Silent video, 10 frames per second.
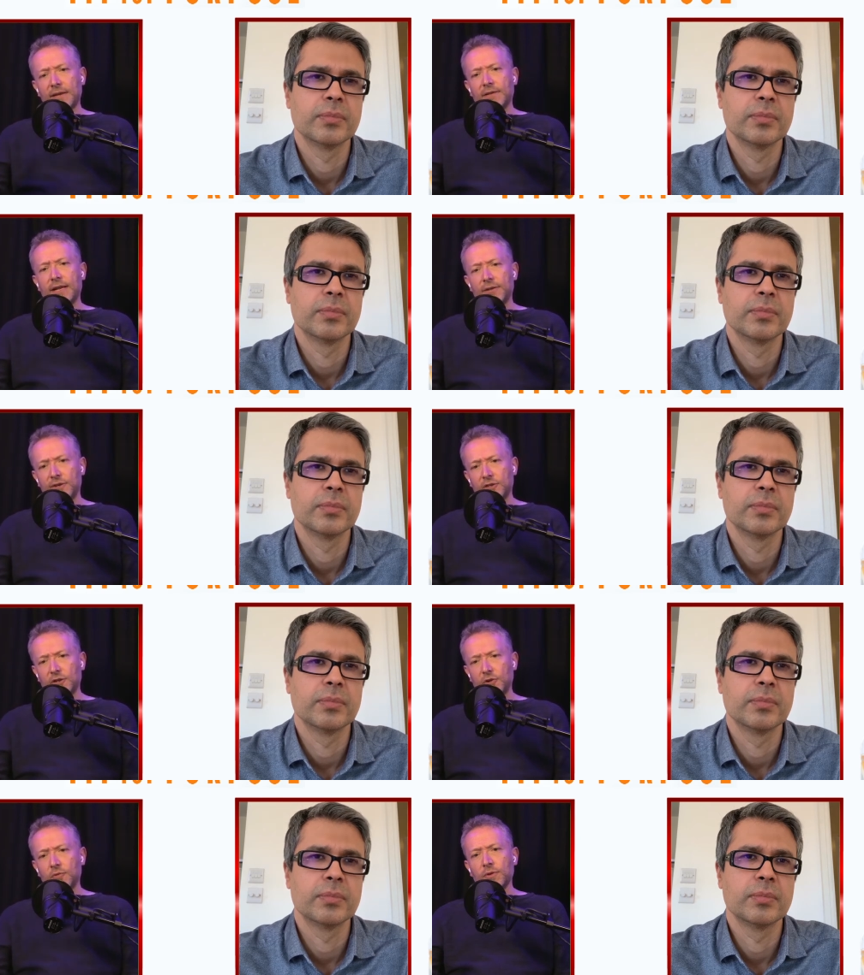Speaker 1: mental health
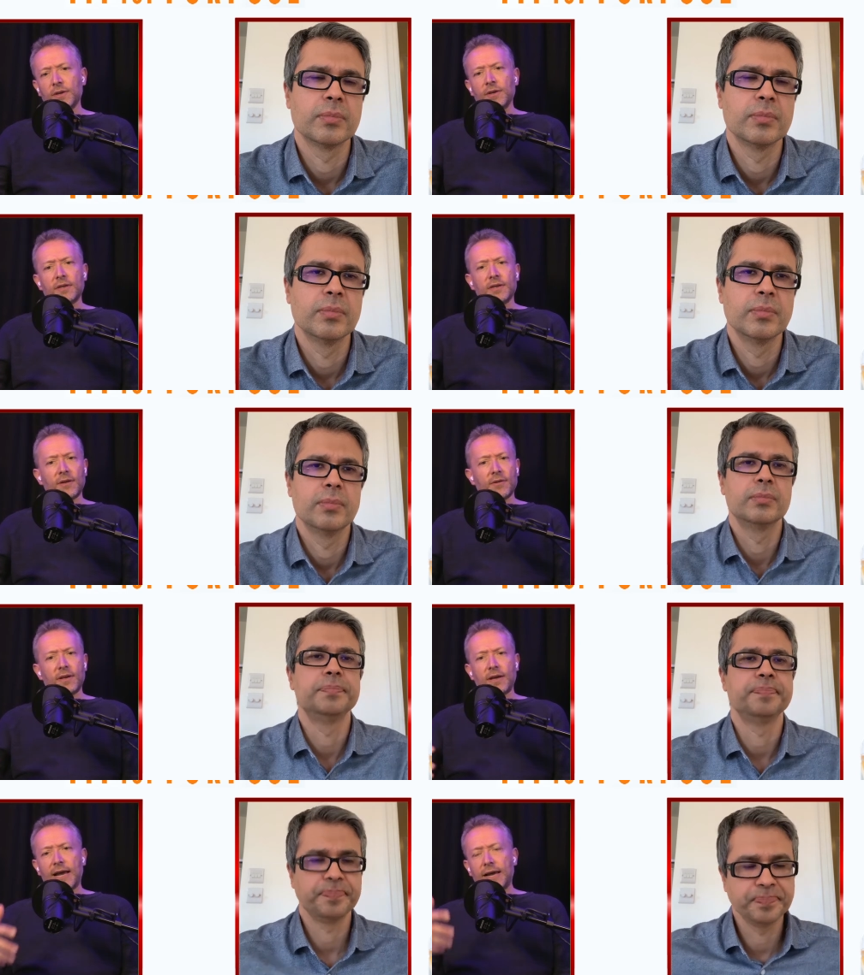issue, you know,
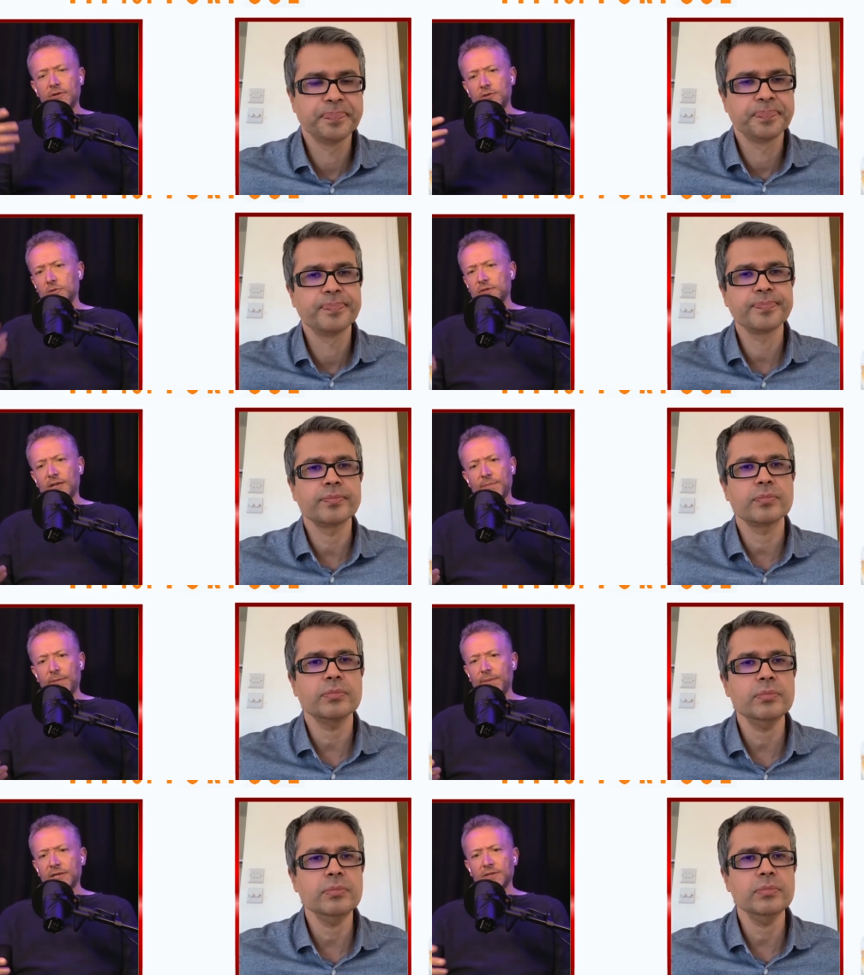how do you talk to that
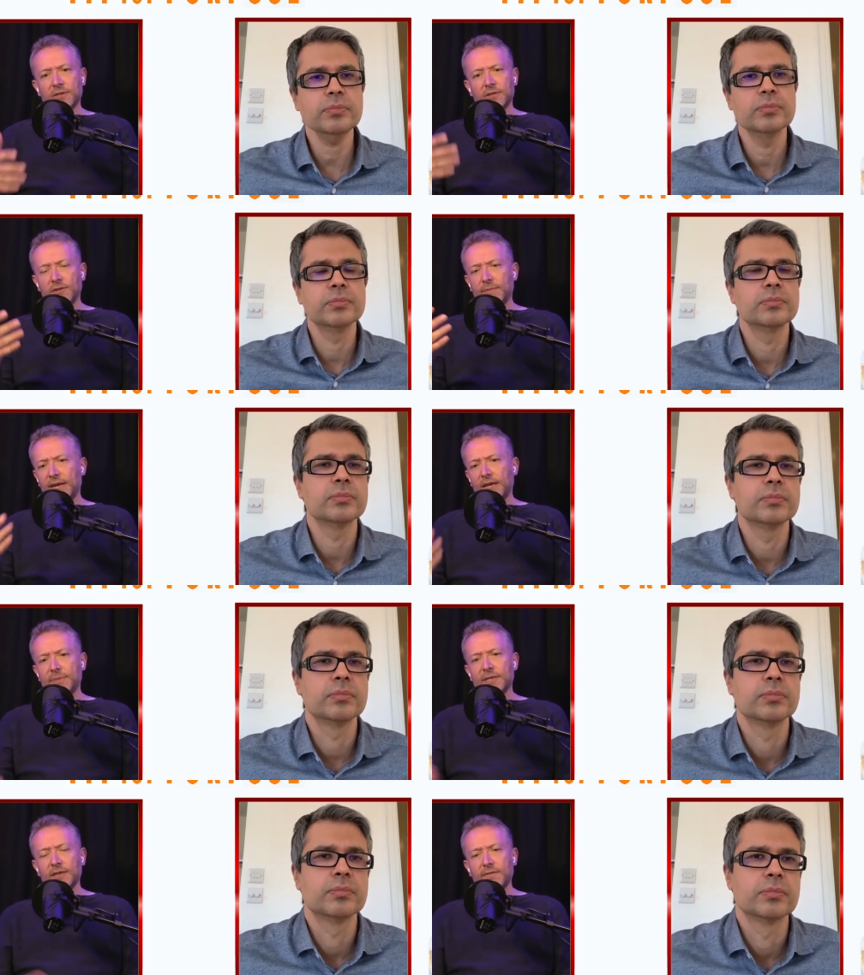about patients? Do you make any
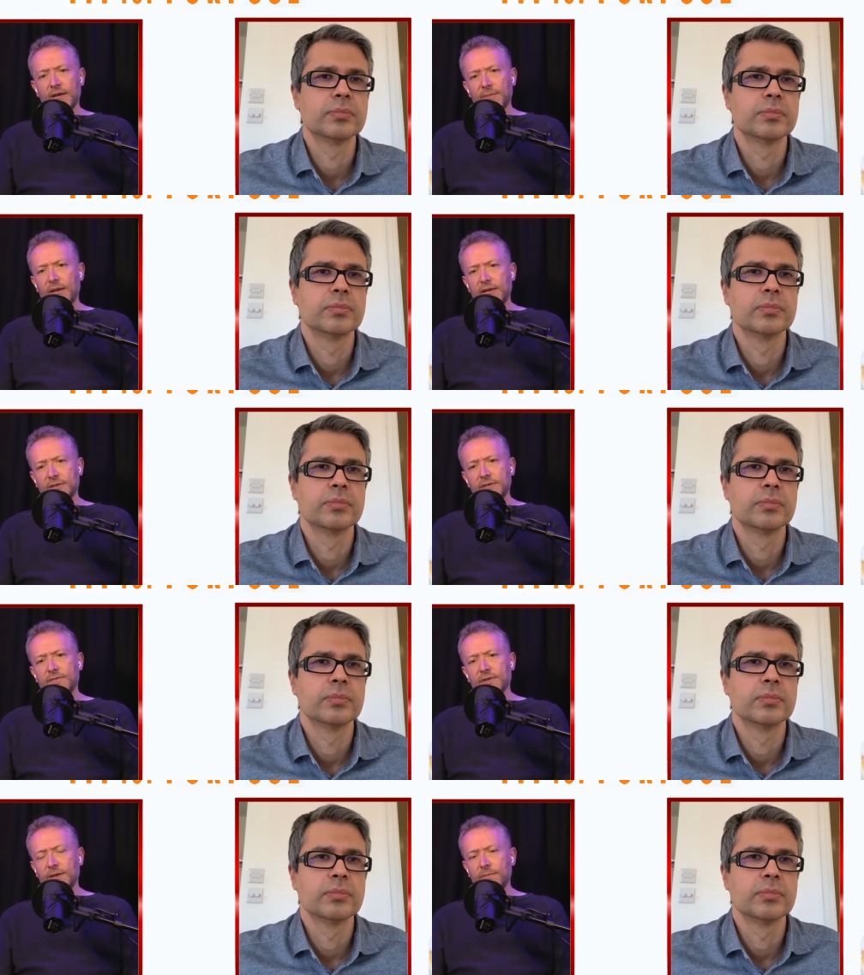particular recommendations,
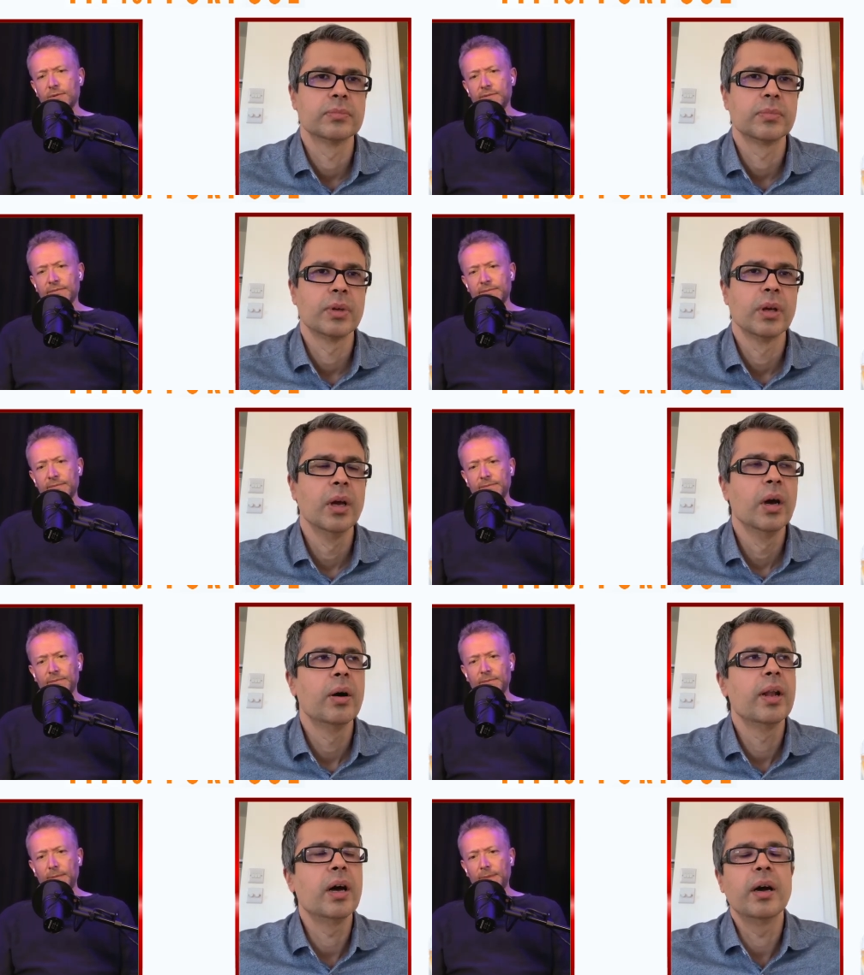for example?
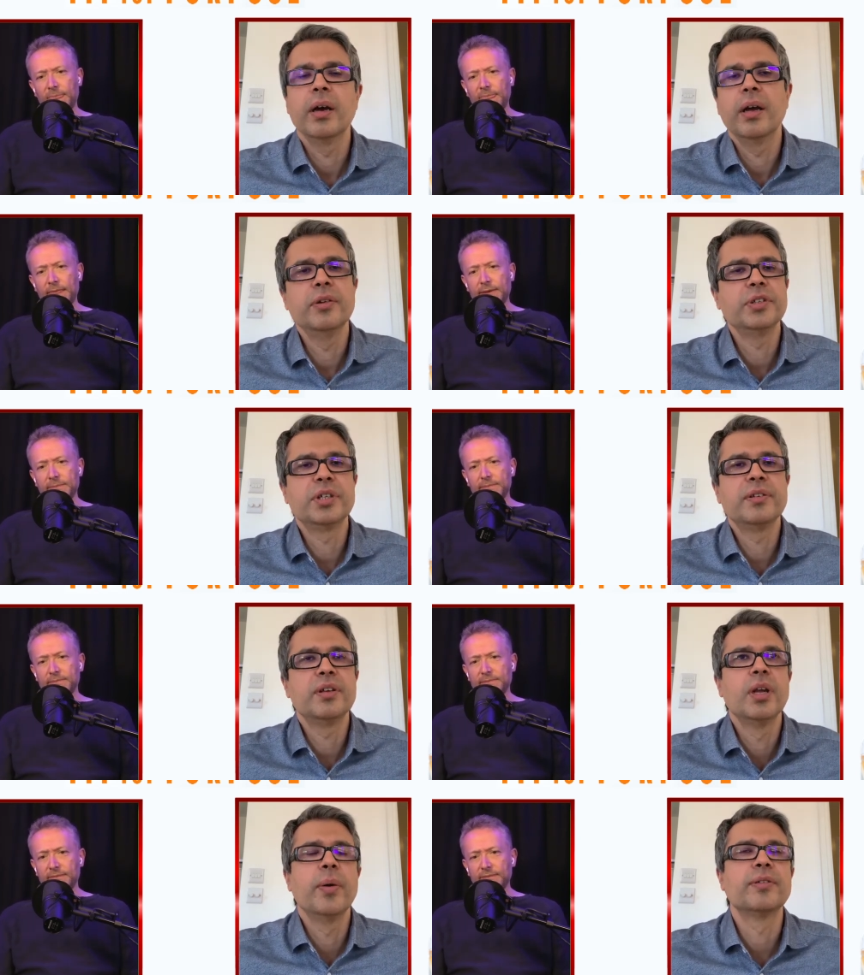
Speaker 2: Well, Hey Richard,
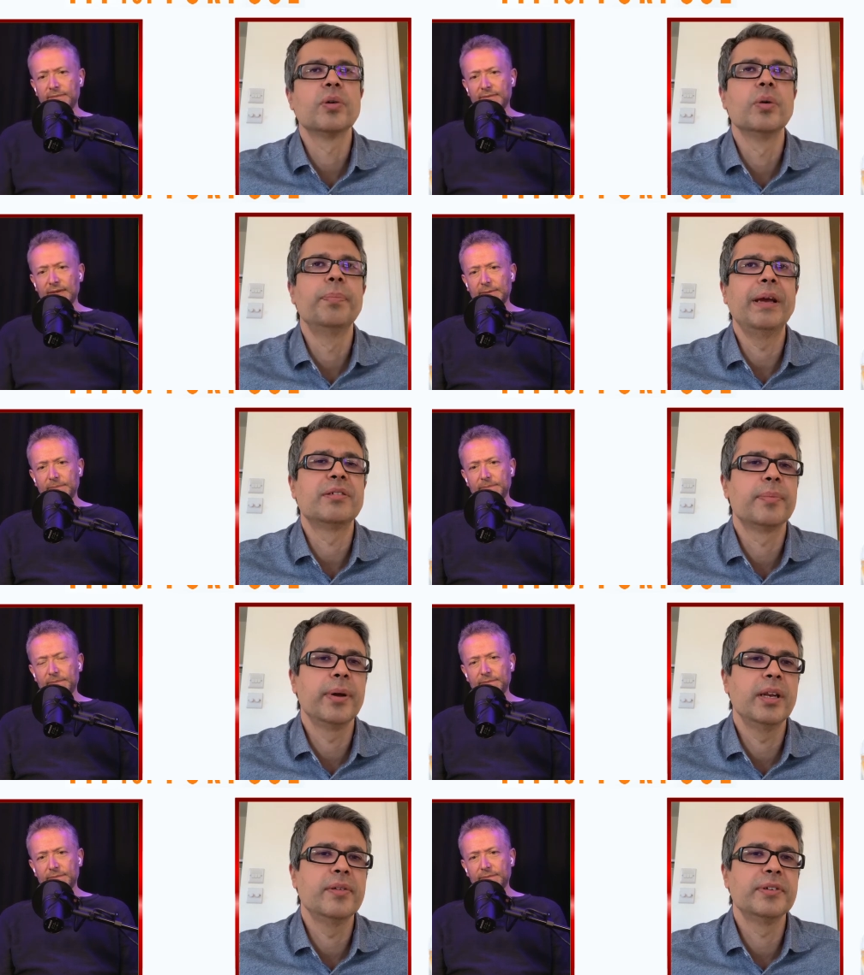as you know, it's all based
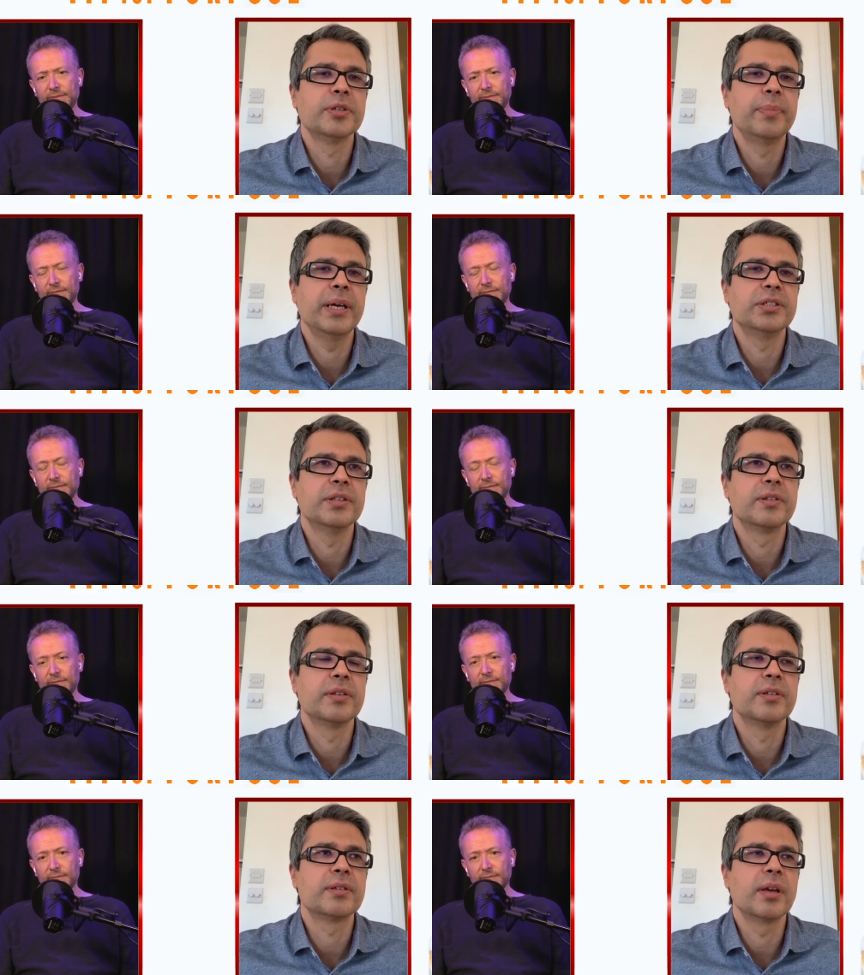upon individual
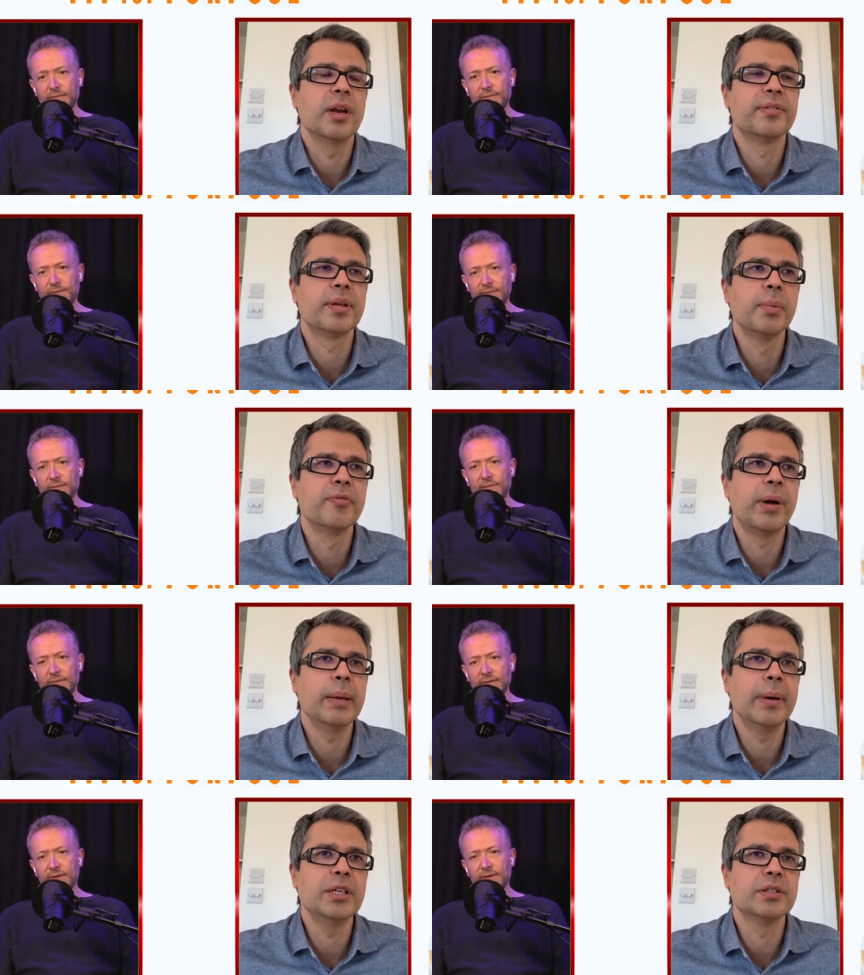patients, and you know, some of
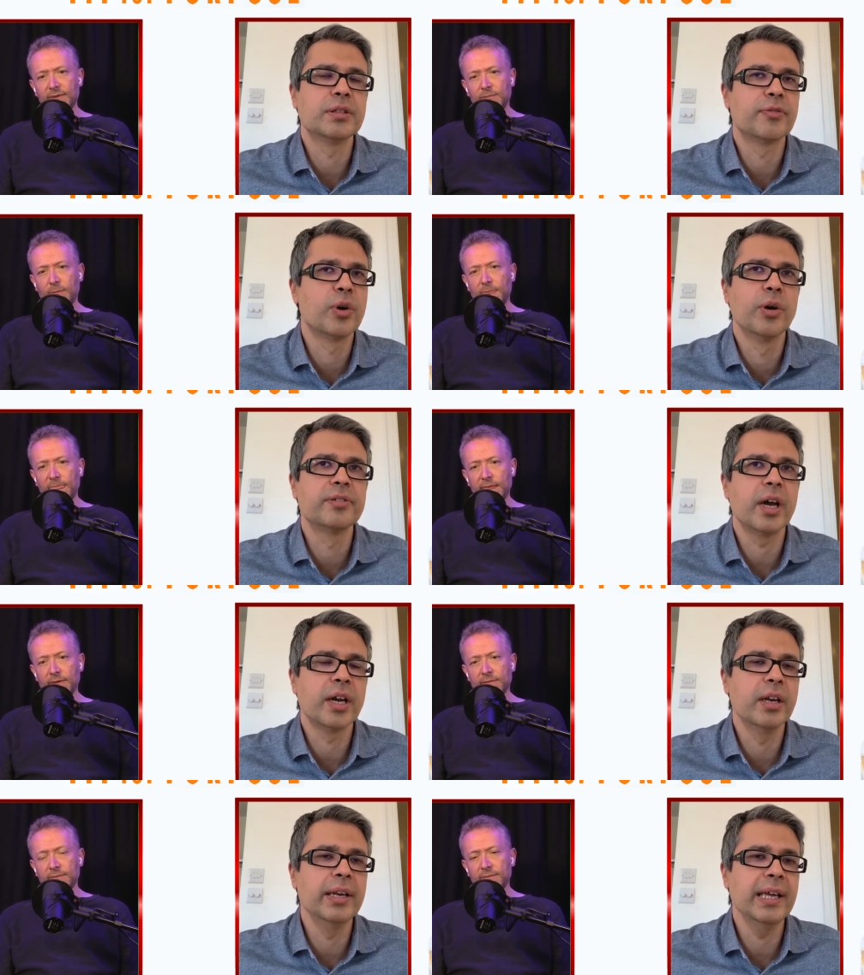my patients, of course,
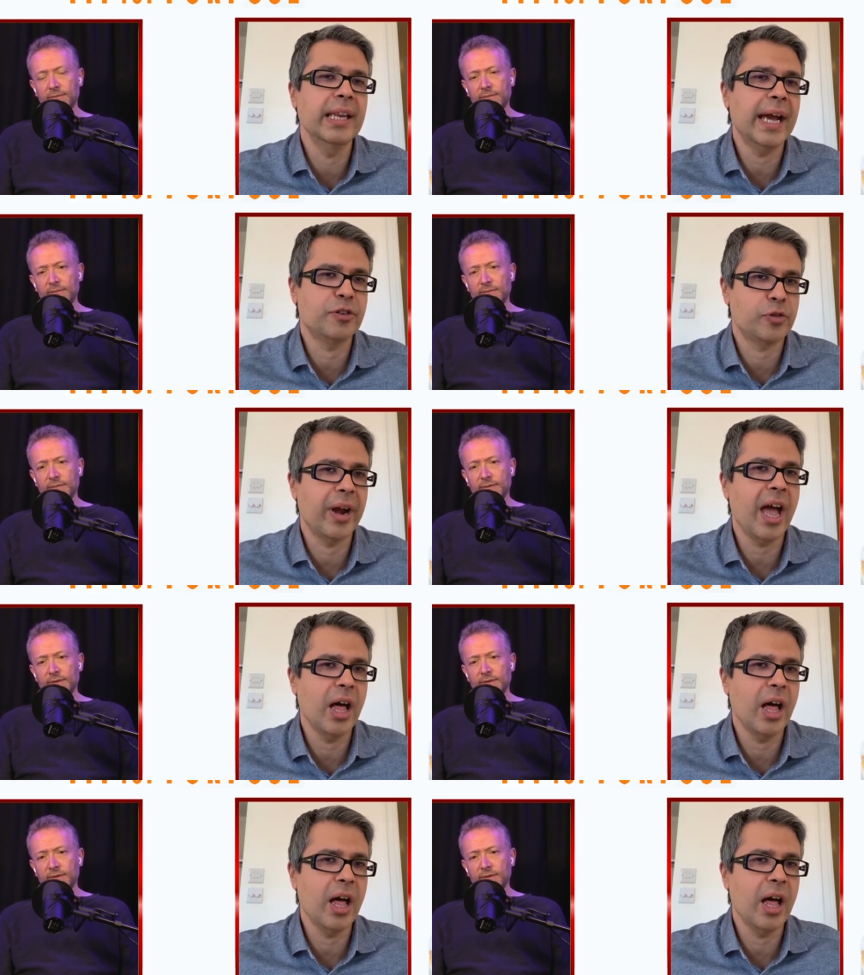are going to need extra